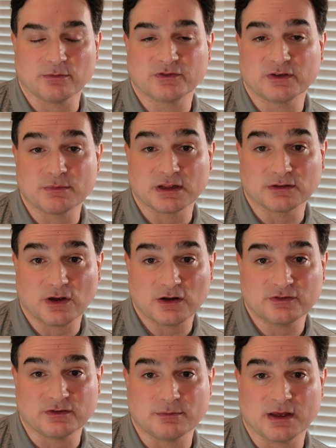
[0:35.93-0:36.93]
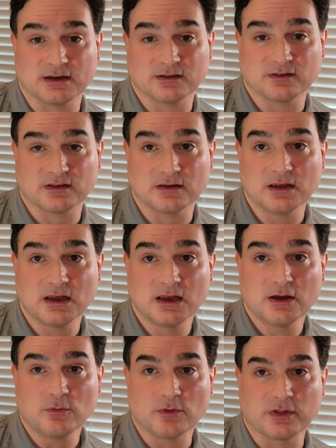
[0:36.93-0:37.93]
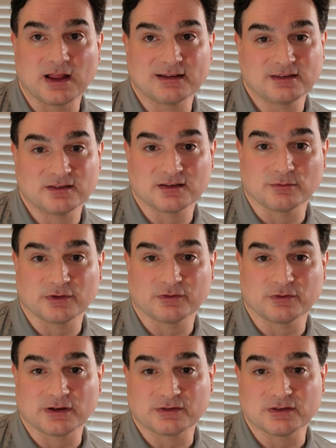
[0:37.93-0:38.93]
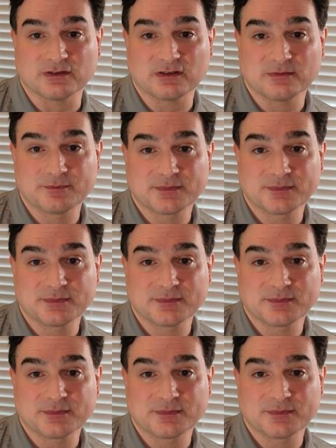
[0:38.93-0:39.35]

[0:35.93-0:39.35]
which can be a large dependency with licensing restrictions,